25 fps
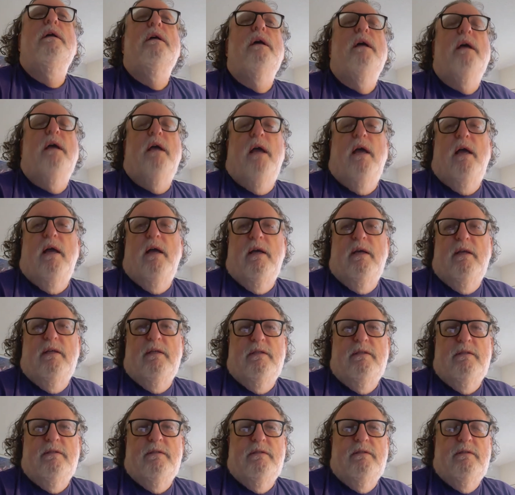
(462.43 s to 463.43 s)

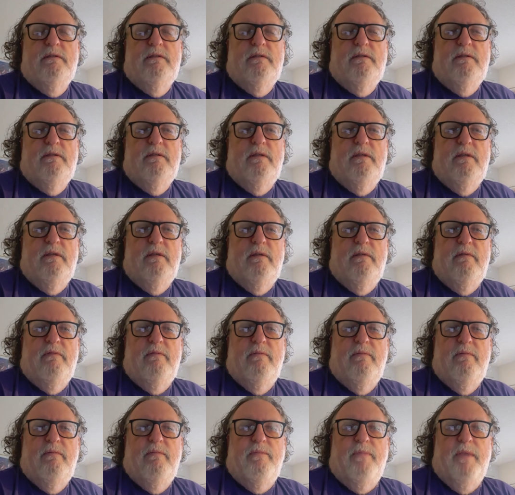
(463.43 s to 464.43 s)
And
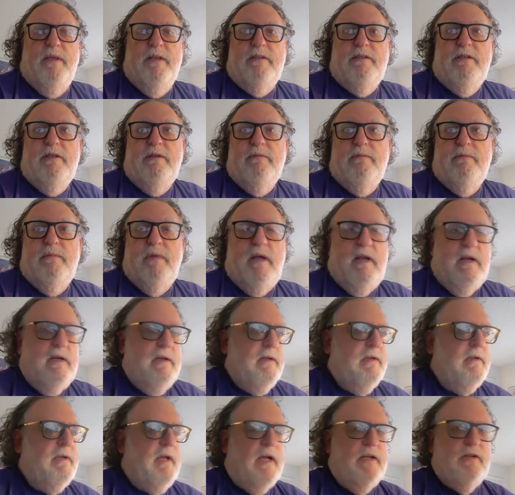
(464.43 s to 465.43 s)
that's it.
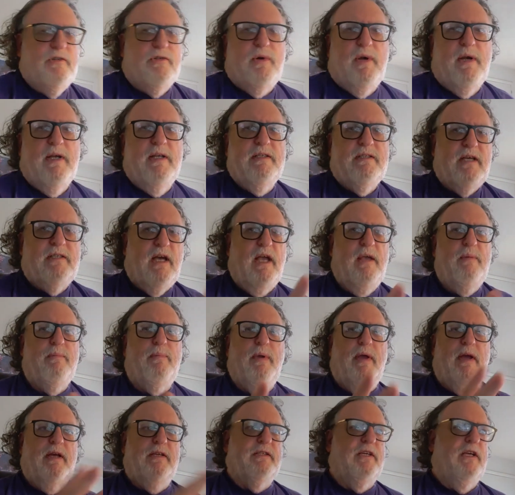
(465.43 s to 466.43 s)
And I try and type
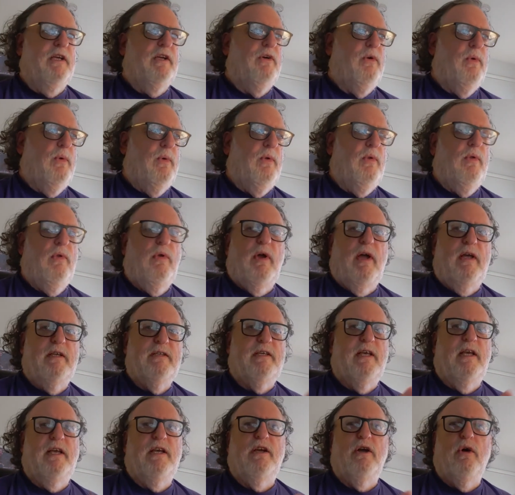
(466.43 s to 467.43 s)
as I go
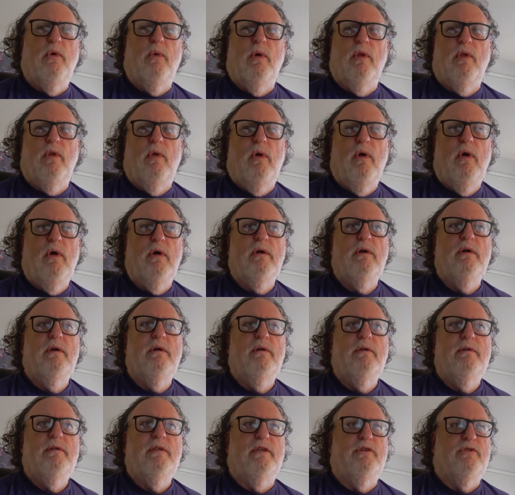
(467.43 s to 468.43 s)
along.
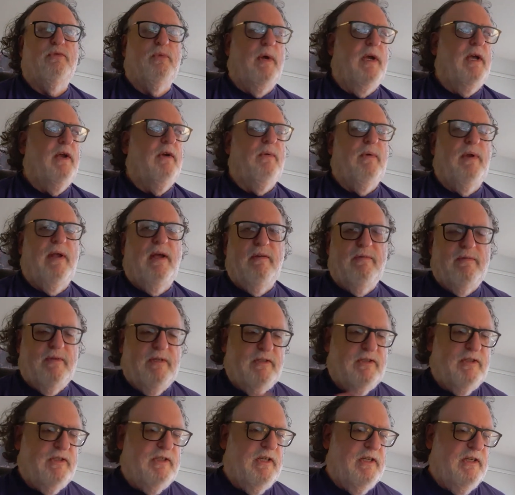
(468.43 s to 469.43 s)
This way I don't have to
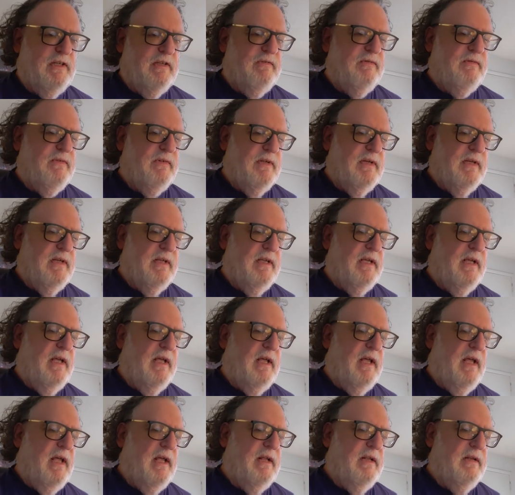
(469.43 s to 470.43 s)
sit
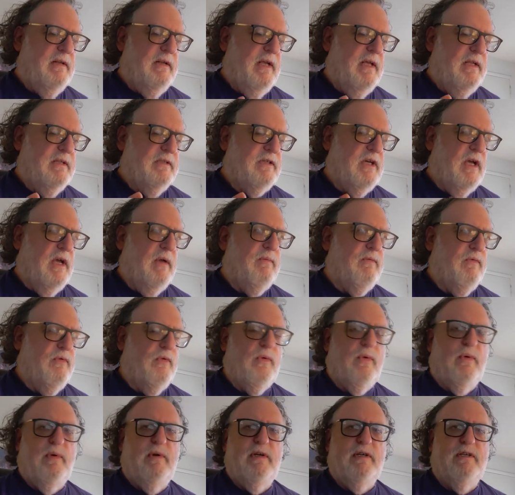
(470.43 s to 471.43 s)
and type
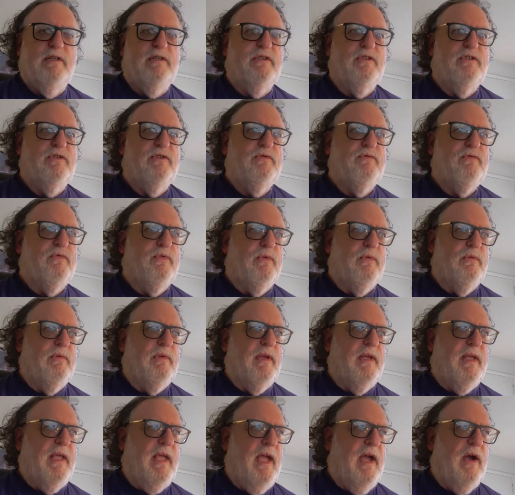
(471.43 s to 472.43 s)
for
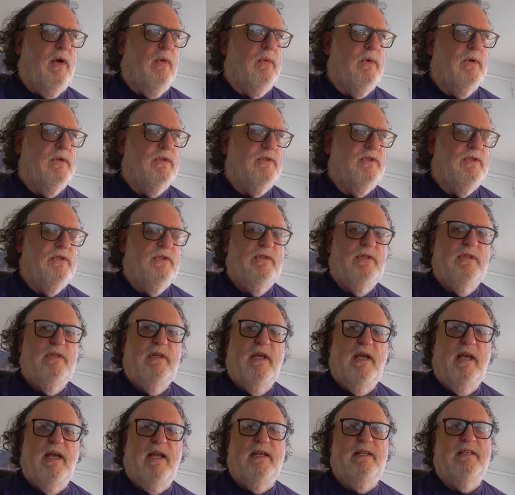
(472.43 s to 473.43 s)
like hours
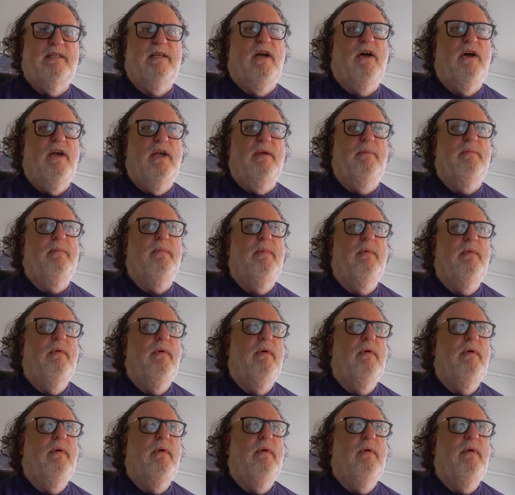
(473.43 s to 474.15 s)
at a time.